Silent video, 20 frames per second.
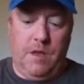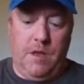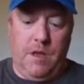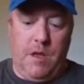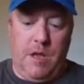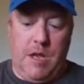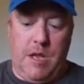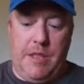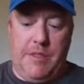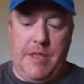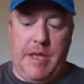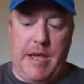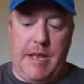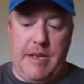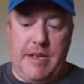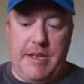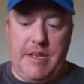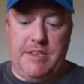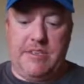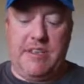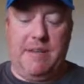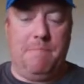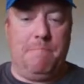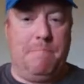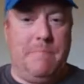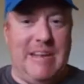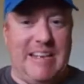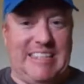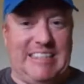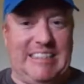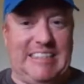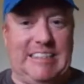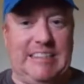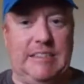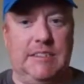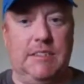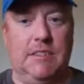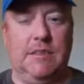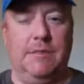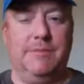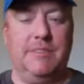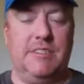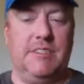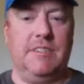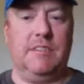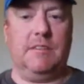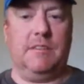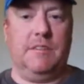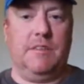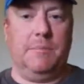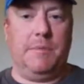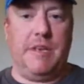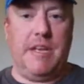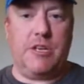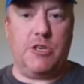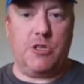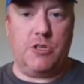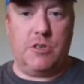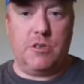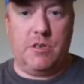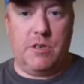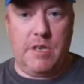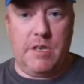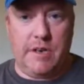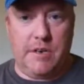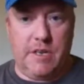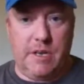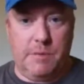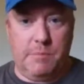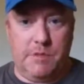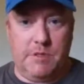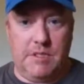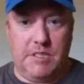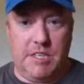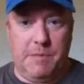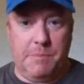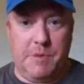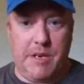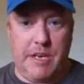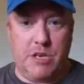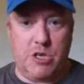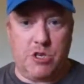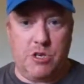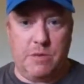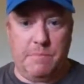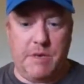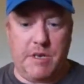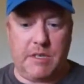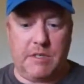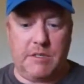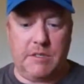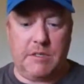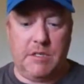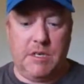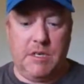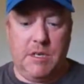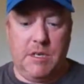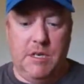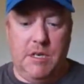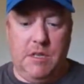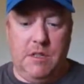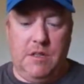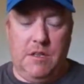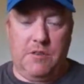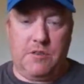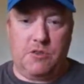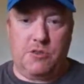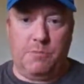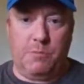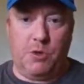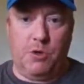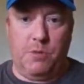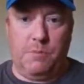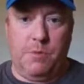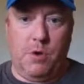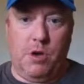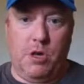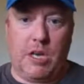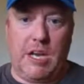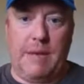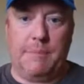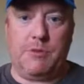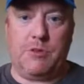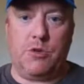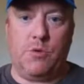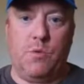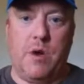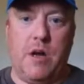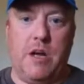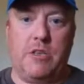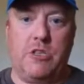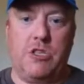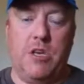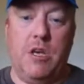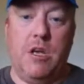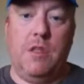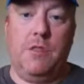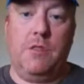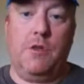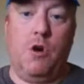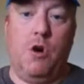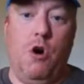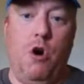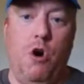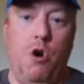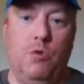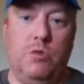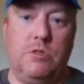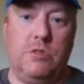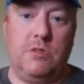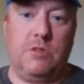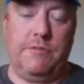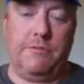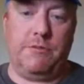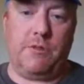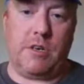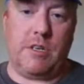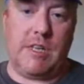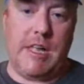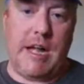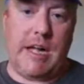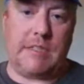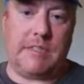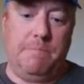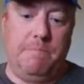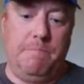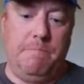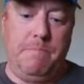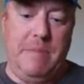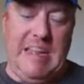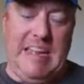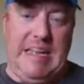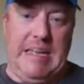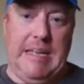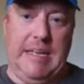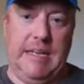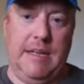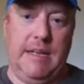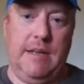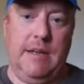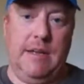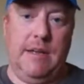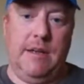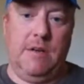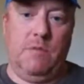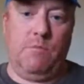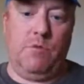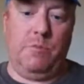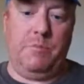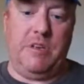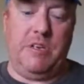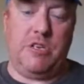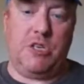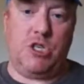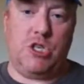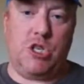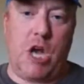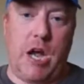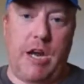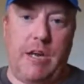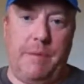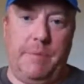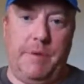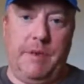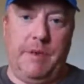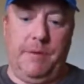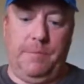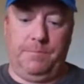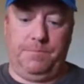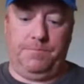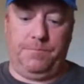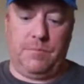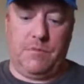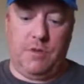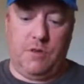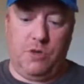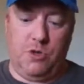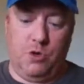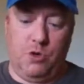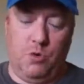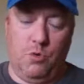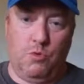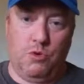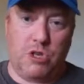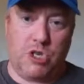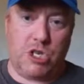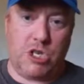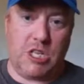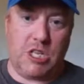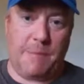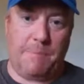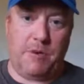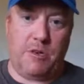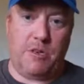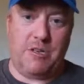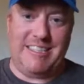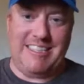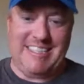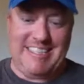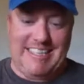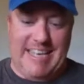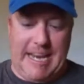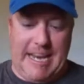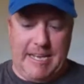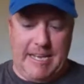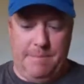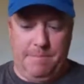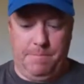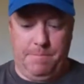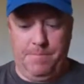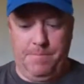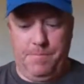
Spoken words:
And that is a mix of a single elimination and a double elimination mix. These are some good ball games to watch. The host for Class B will be Shakopee, Joe Schlepper Stadium.